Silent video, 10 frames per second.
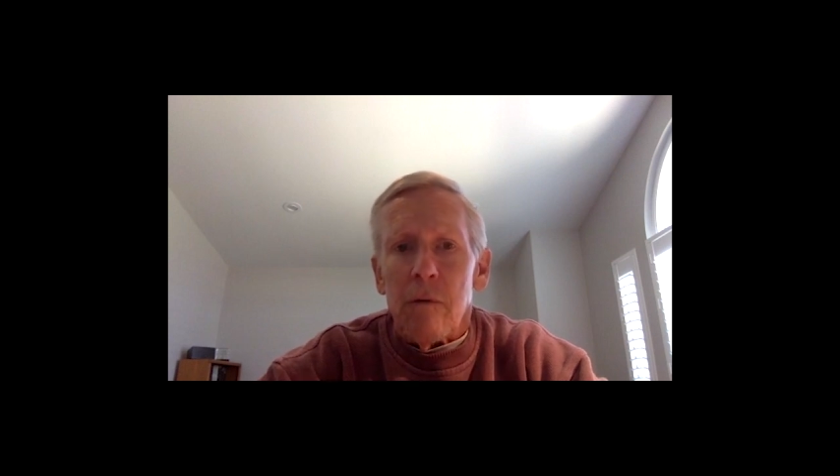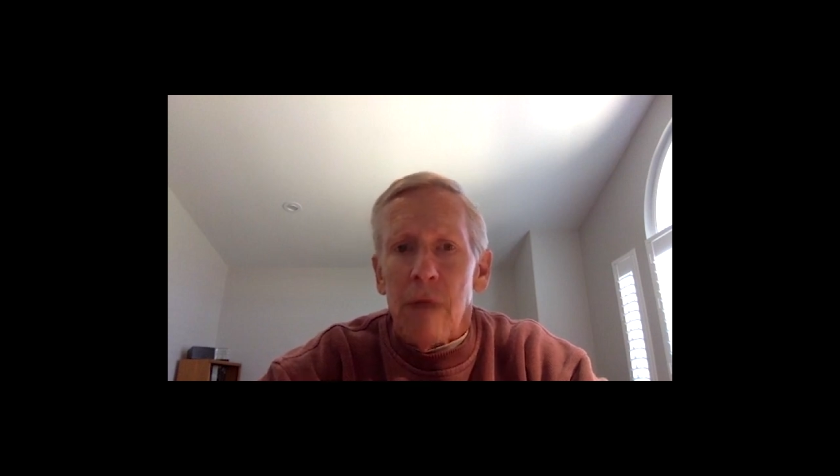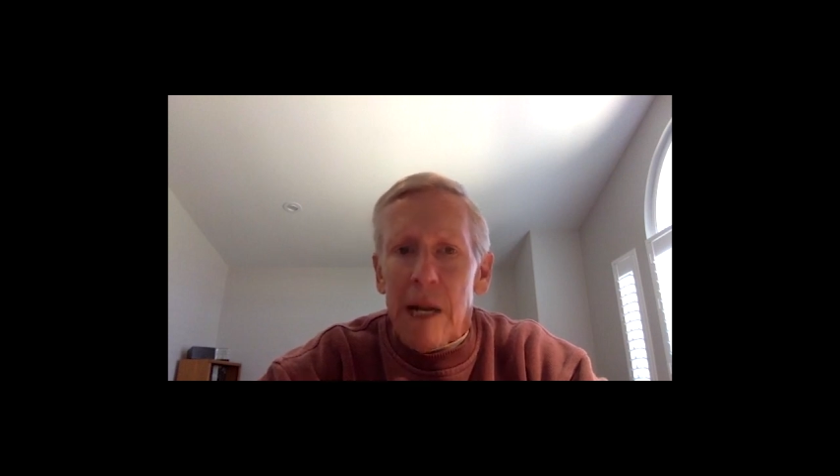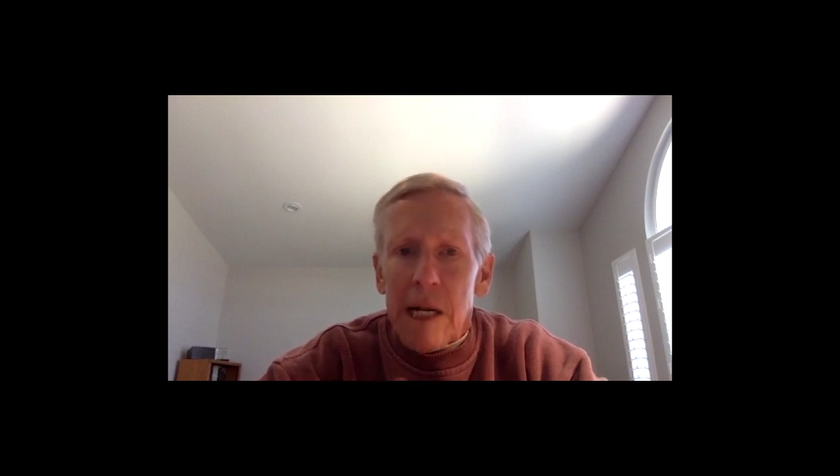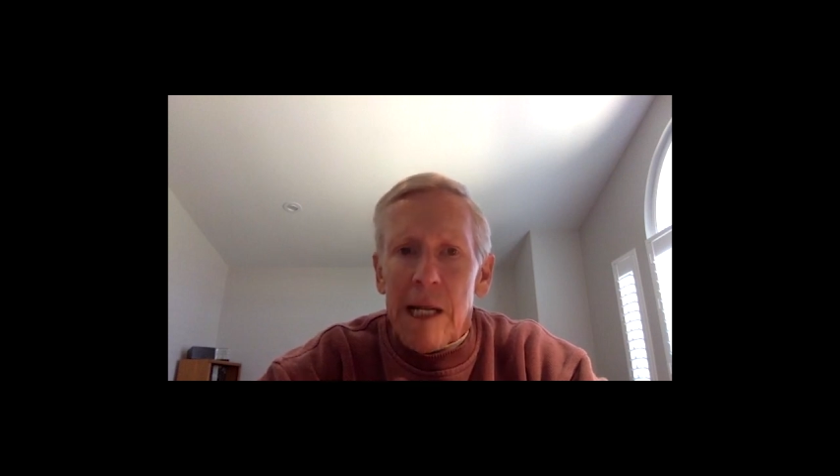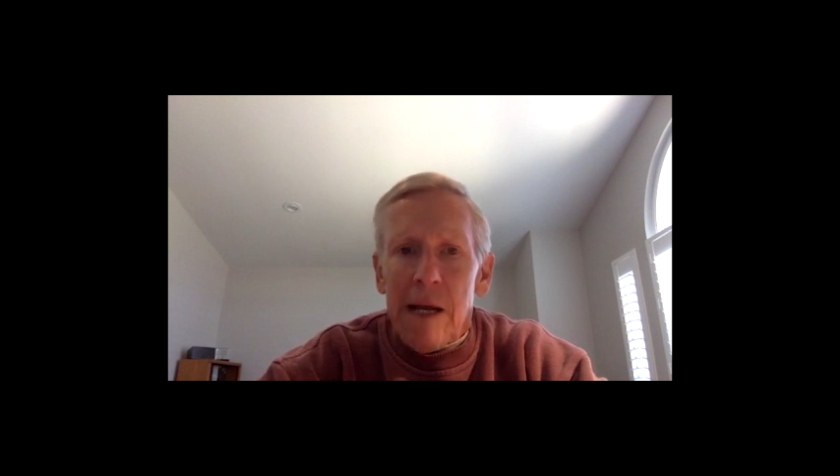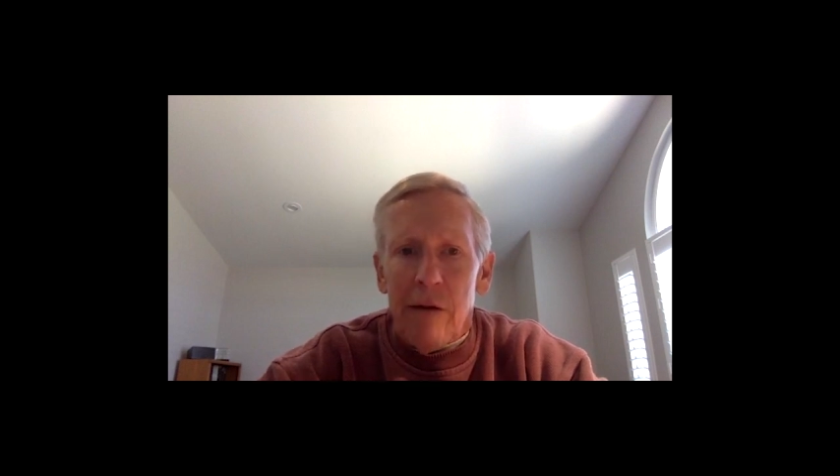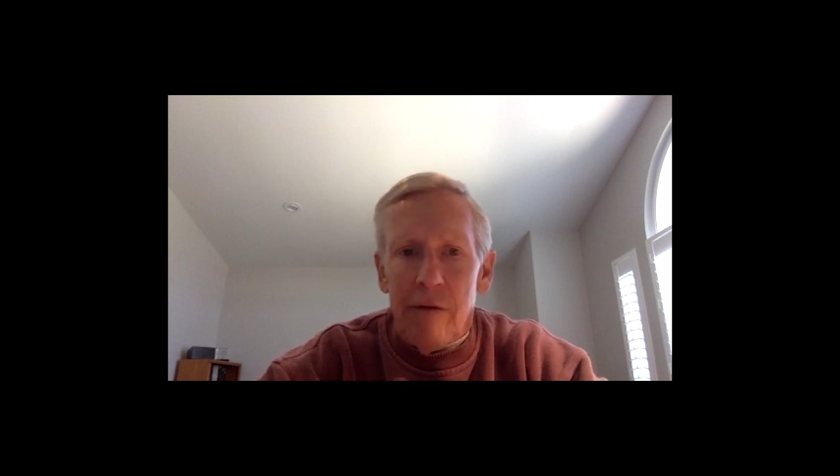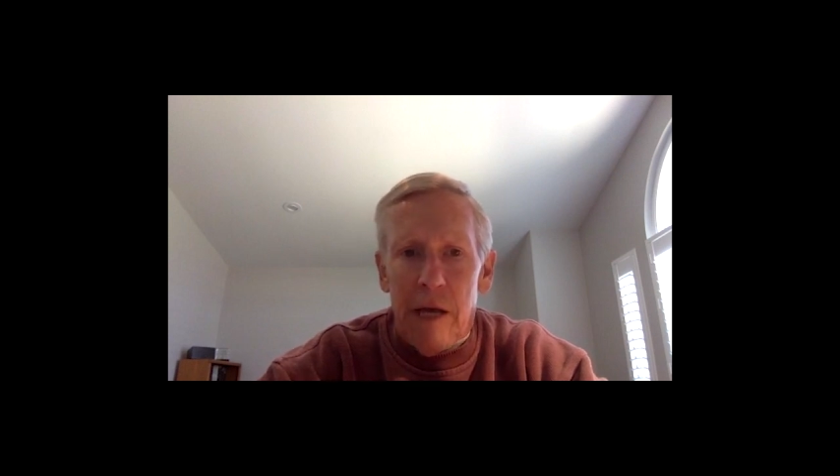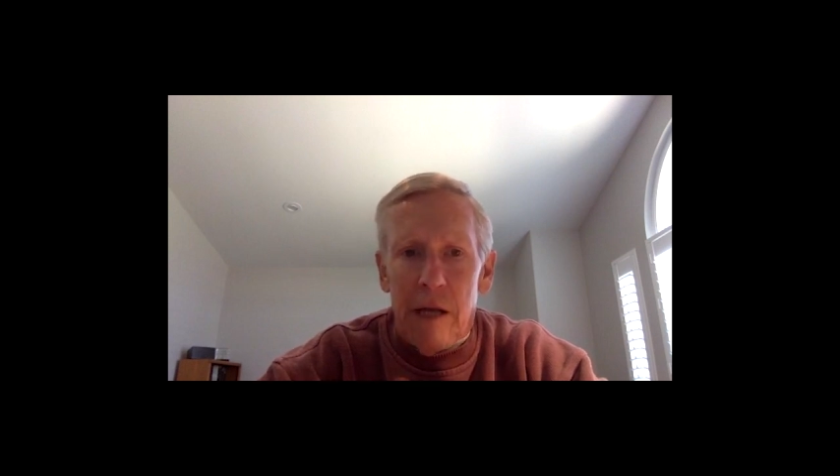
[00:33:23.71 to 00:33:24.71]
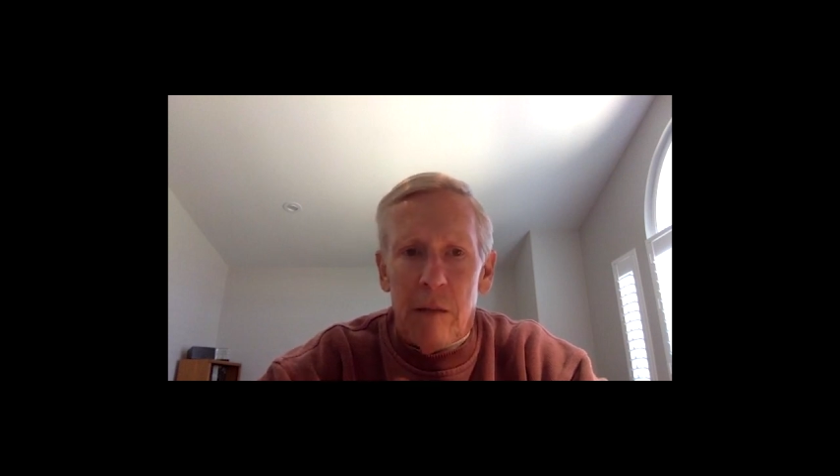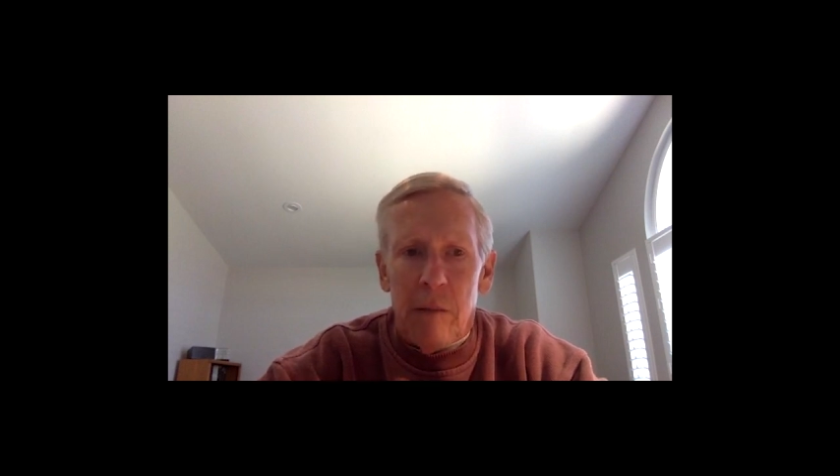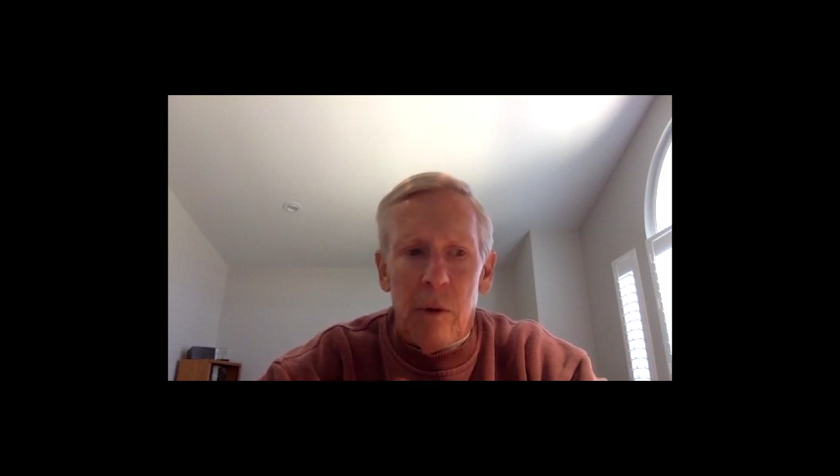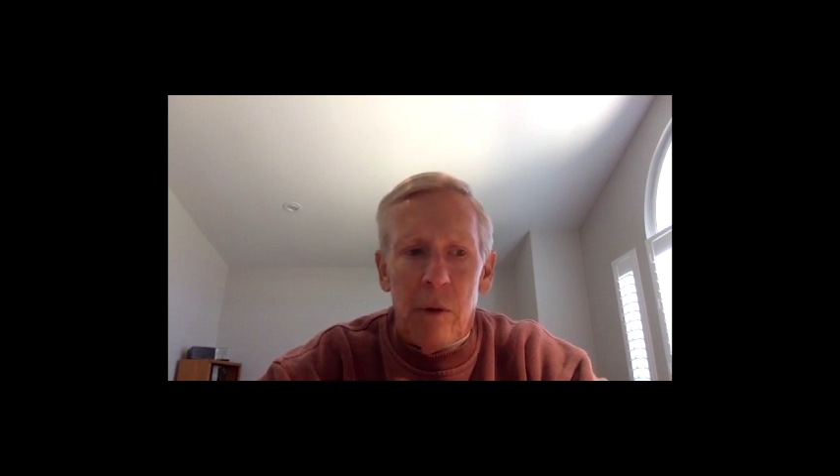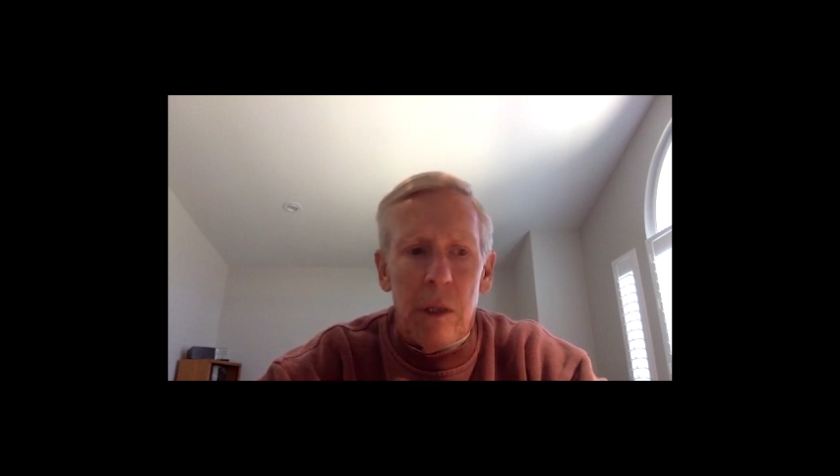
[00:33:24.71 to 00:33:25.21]
readily
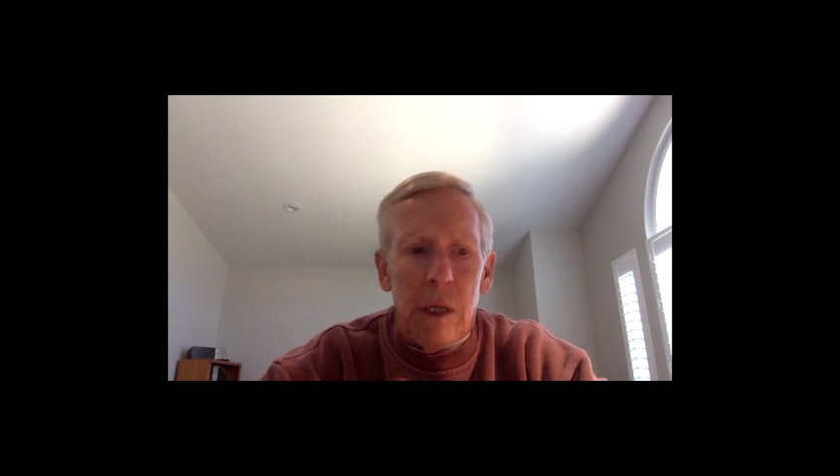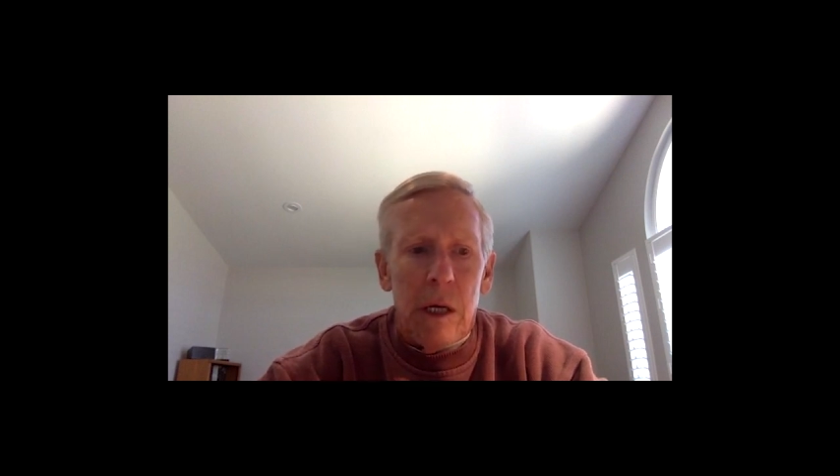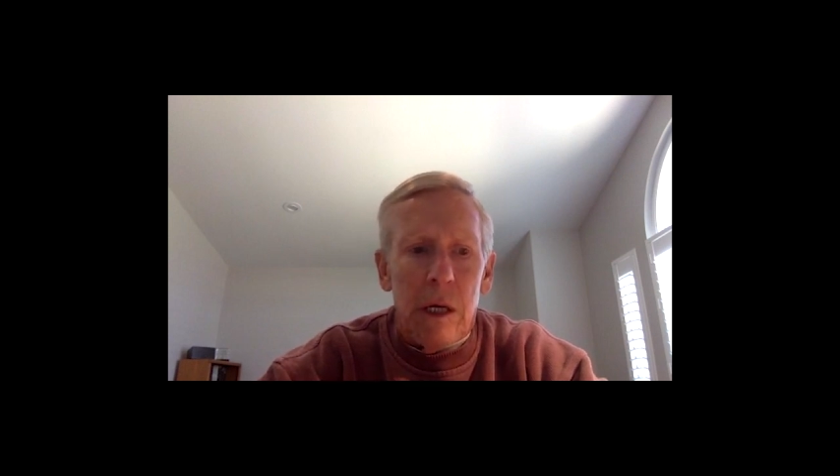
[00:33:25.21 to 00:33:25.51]
available